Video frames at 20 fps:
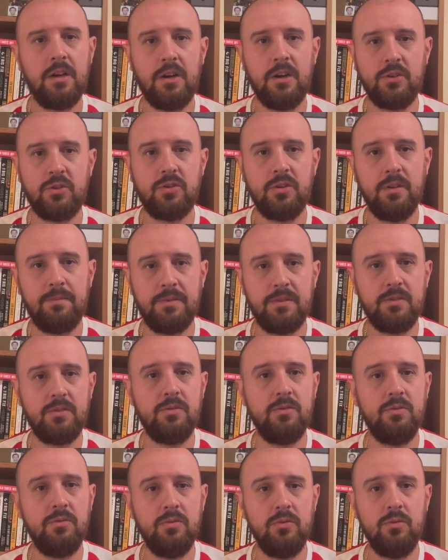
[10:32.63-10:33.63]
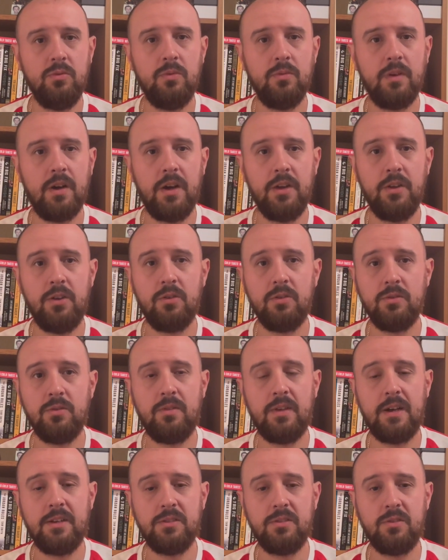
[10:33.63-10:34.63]
a trip to Euro
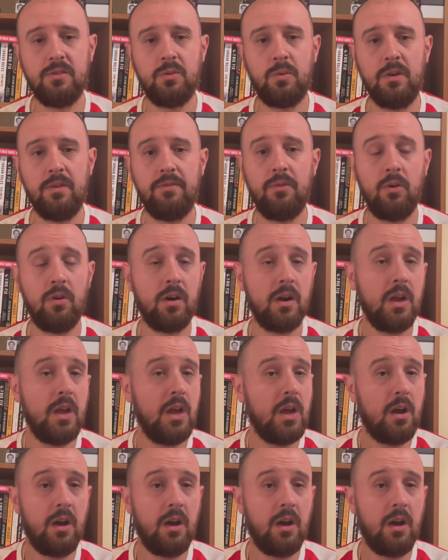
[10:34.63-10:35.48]
2024.